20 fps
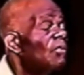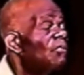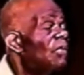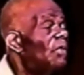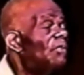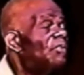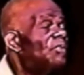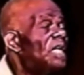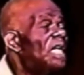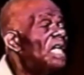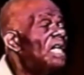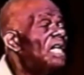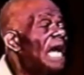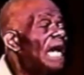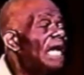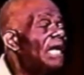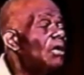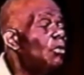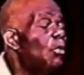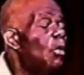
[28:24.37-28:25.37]

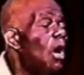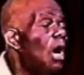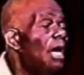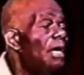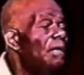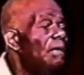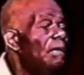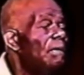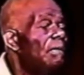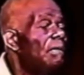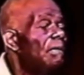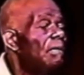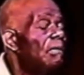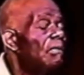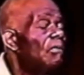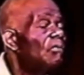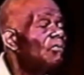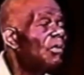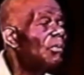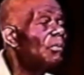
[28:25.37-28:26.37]
1591,
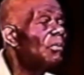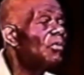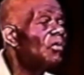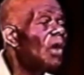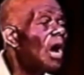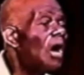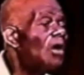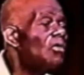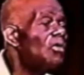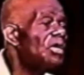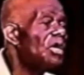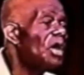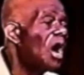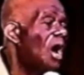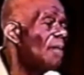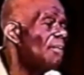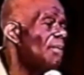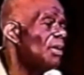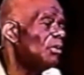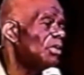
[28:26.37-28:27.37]
from Morocco, an
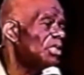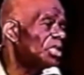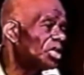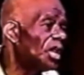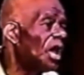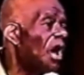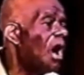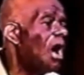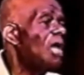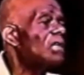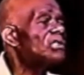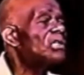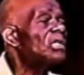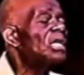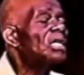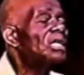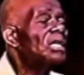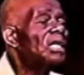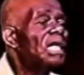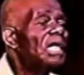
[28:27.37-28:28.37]
army was launched
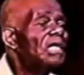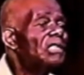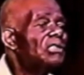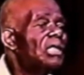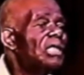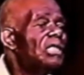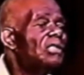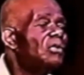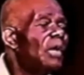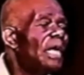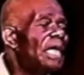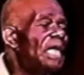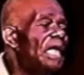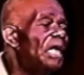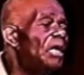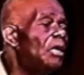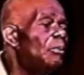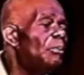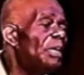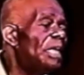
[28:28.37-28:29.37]
against these great
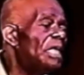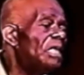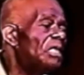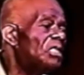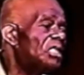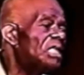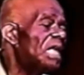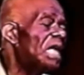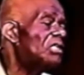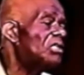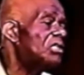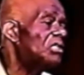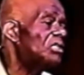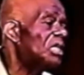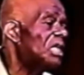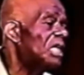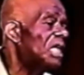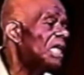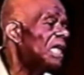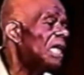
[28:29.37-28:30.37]
independent nations
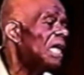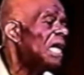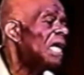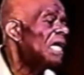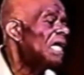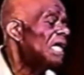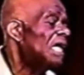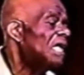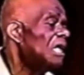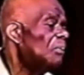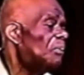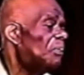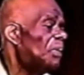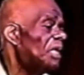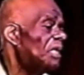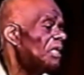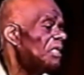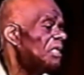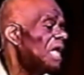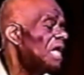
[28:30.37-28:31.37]

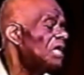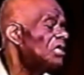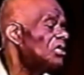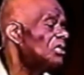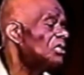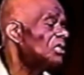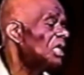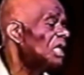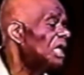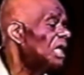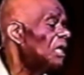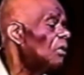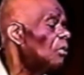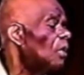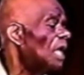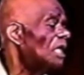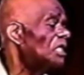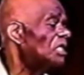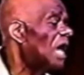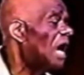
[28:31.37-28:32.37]
in inner
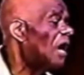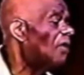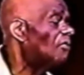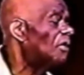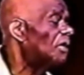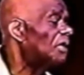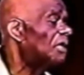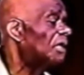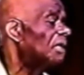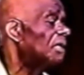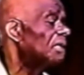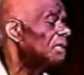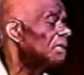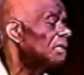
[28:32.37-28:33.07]
West Africa.